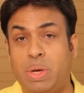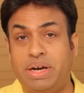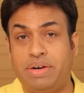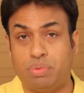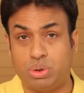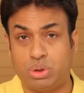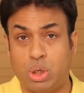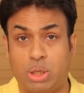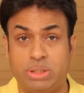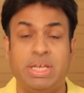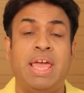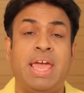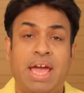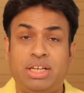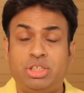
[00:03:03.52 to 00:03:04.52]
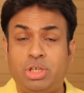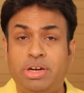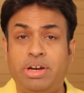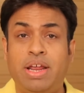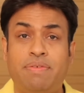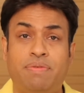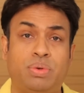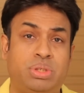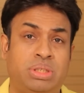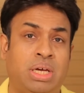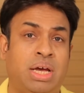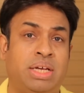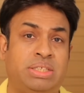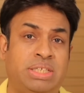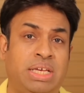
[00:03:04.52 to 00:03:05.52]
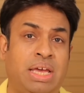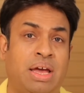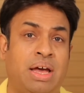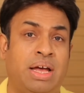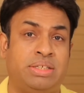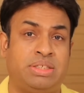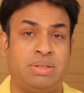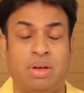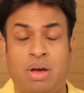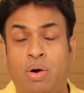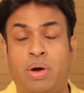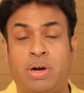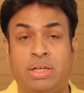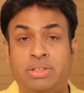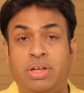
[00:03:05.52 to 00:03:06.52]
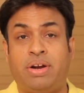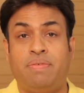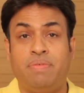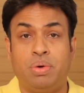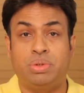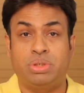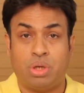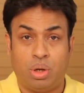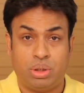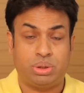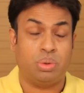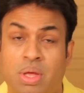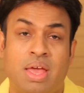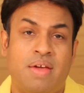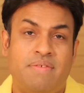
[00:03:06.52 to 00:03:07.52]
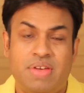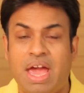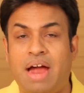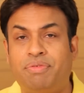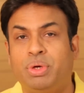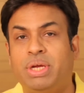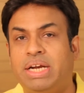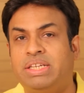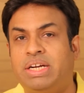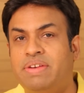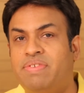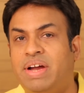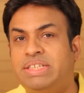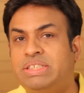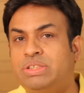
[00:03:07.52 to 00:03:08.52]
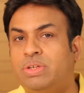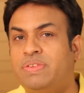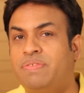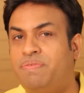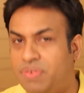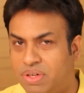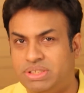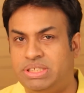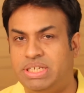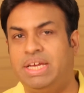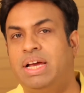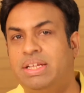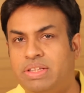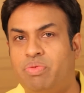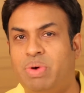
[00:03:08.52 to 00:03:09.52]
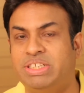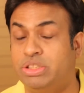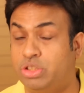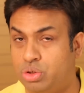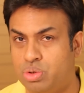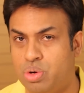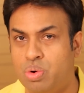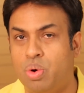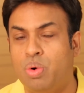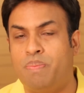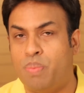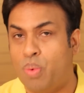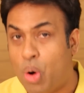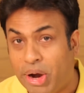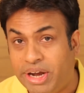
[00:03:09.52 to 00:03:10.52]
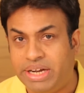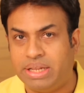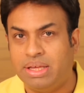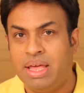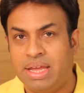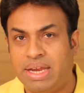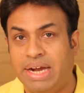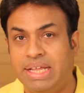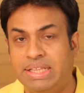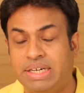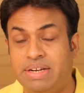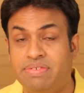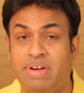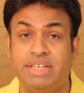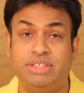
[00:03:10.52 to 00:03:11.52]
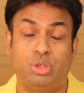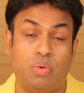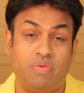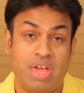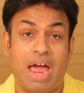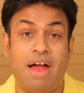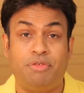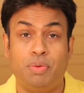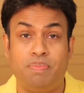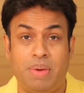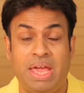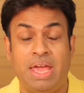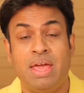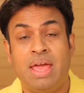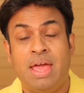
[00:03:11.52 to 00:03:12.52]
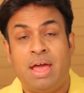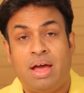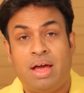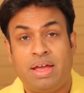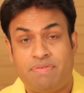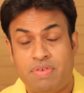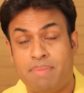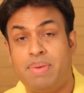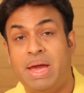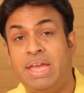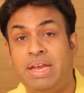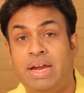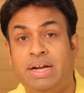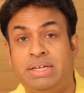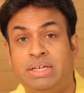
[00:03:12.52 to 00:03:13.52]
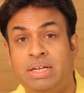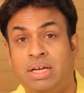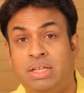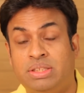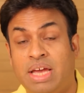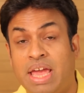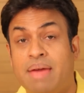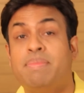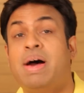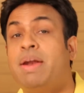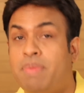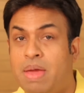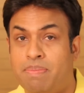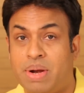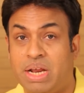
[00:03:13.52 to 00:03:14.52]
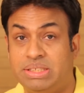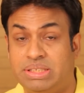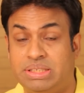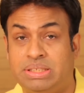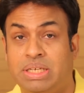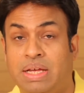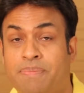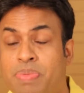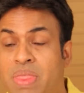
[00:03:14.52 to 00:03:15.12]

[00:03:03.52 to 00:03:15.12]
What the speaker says: when it was launched. And generally, if you see us or other reviews also, we have to get the devices on the first day. Otherwise, it's no point getting the device. So we have to pay, if you're buying it, the MRP price.